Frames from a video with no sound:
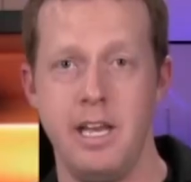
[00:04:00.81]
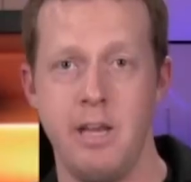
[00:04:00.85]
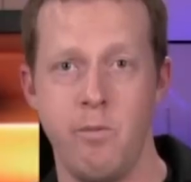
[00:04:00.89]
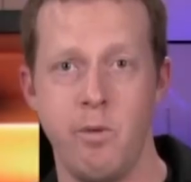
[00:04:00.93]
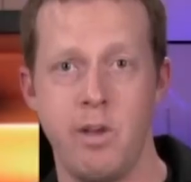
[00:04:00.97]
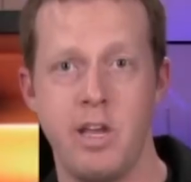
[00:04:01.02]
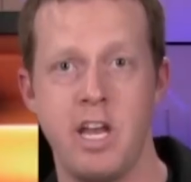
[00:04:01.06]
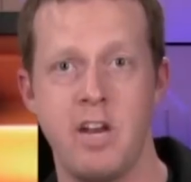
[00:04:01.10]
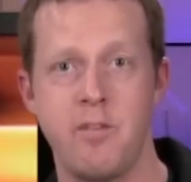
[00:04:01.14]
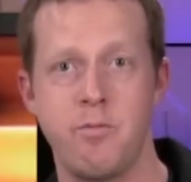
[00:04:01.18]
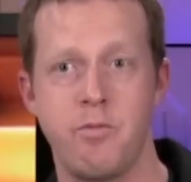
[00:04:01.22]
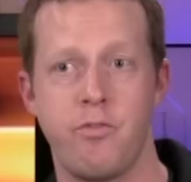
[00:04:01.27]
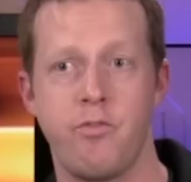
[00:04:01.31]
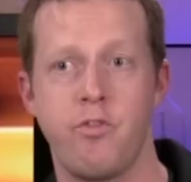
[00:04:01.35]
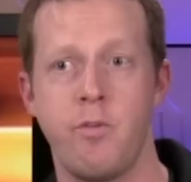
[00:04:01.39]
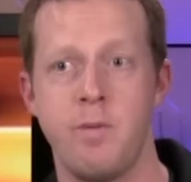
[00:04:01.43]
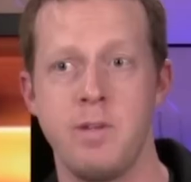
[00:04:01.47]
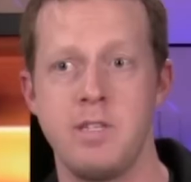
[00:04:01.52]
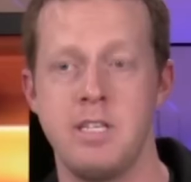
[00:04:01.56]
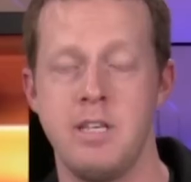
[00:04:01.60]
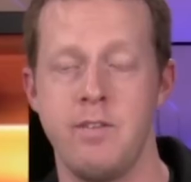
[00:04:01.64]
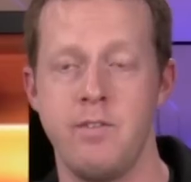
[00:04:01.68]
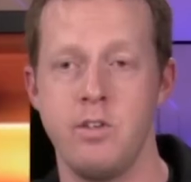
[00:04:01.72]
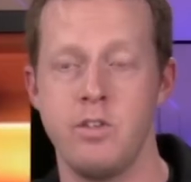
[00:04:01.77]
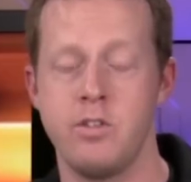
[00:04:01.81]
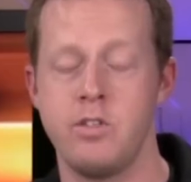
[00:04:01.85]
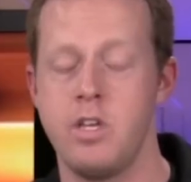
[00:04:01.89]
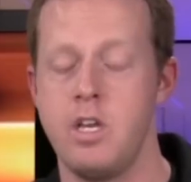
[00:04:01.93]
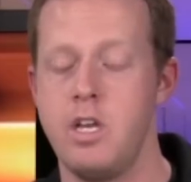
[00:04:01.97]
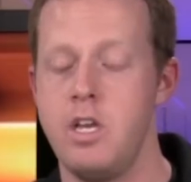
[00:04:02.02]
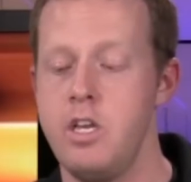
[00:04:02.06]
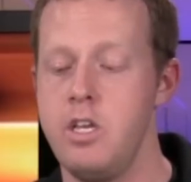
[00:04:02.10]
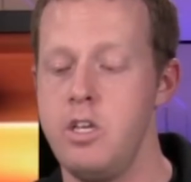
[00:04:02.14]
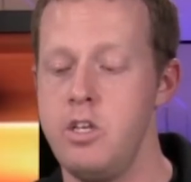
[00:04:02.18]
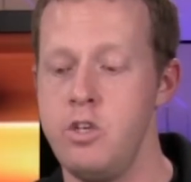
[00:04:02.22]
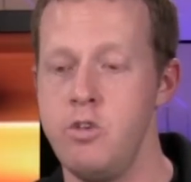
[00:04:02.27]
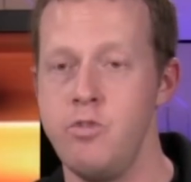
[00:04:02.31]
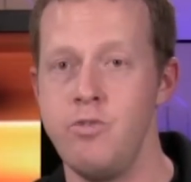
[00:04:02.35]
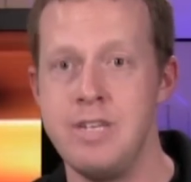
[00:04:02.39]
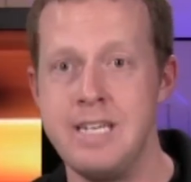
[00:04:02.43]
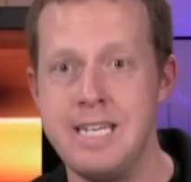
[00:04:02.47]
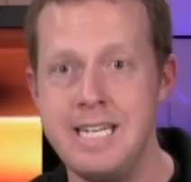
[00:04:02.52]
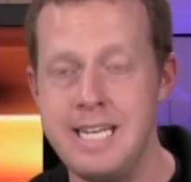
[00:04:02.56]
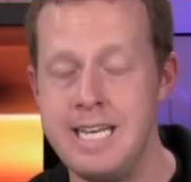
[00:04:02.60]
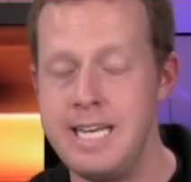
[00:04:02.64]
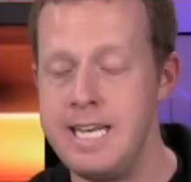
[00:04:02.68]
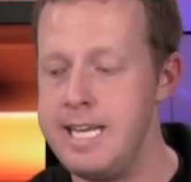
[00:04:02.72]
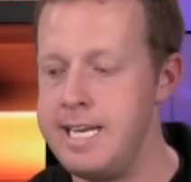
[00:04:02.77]
and what kind of performance levels you
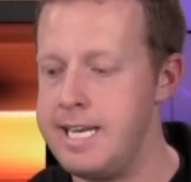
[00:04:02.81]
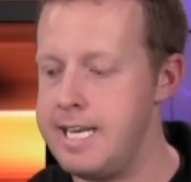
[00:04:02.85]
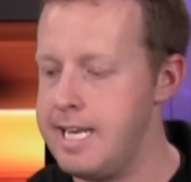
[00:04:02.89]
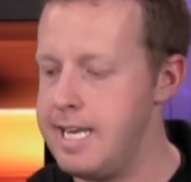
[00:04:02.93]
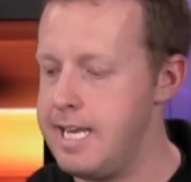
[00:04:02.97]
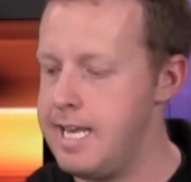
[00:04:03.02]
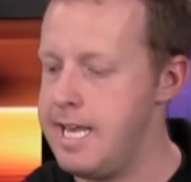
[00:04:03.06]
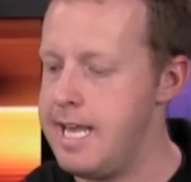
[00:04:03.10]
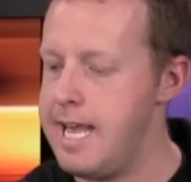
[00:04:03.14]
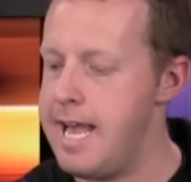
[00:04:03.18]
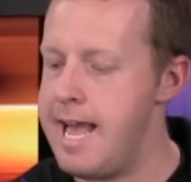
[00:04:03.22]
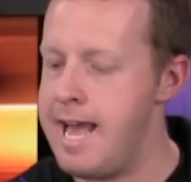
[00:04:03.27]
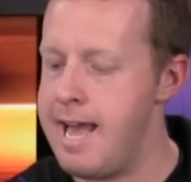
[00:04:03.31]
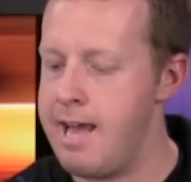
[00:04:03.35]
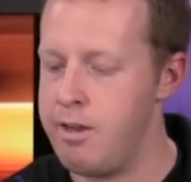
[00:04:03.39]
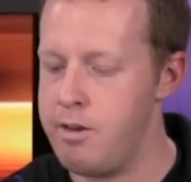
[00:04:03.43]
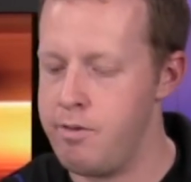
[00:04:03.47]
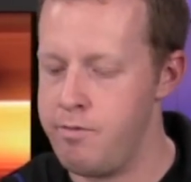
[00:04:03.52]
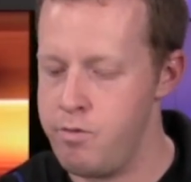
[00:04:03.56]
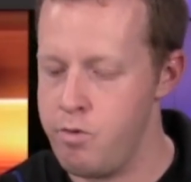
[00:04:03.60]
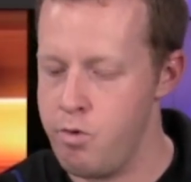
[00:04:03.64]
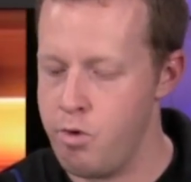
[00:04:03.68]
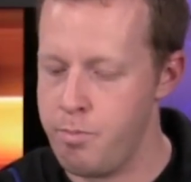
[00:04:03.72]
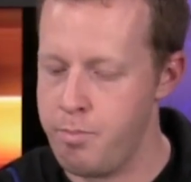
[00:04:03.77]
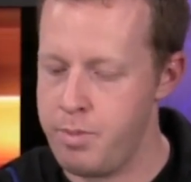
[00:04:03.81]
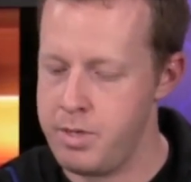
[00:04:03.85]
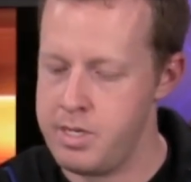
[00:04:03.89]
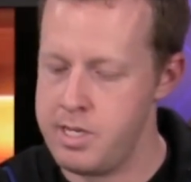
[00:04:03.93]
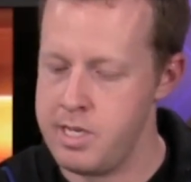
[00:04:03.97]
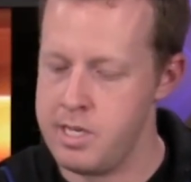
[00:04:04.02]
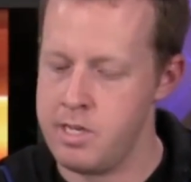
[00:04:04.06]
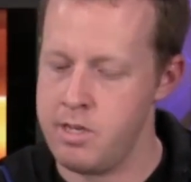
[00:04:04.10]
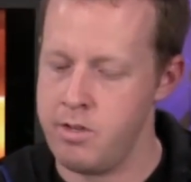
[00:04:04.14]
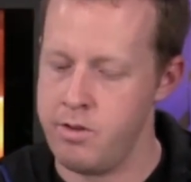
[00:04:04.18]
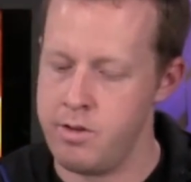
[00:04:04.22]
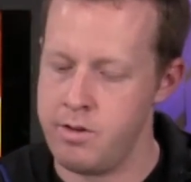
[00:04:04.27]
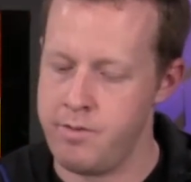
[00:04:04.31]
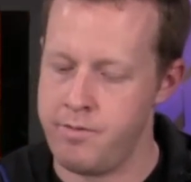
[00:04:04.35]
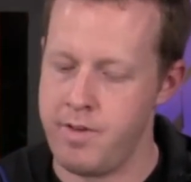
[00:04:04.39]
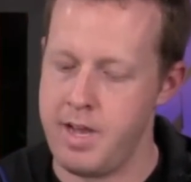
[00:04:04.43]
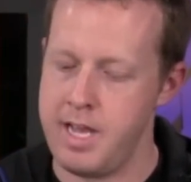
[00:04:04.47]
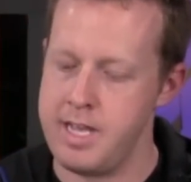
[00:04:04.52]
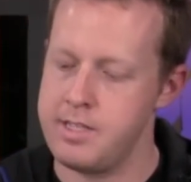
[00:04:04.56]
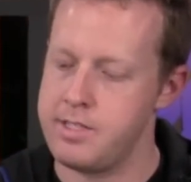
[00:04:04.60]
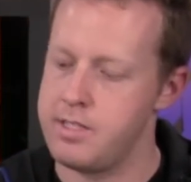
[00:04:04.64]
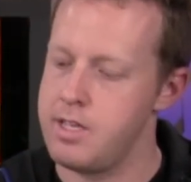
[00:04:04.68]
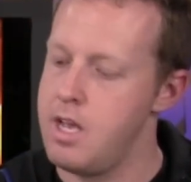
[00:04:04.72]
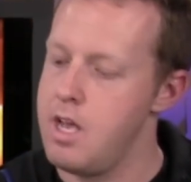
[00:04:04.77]
need out of your particular
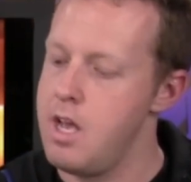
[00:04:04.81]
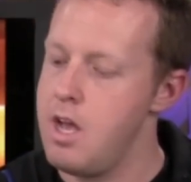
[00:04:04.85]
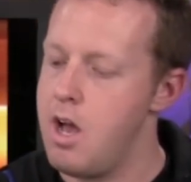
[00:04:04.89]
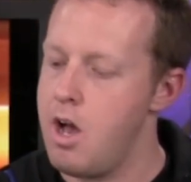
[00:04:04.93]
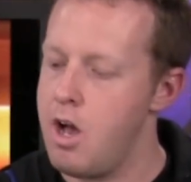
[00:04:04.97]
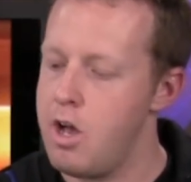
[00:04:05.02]
device.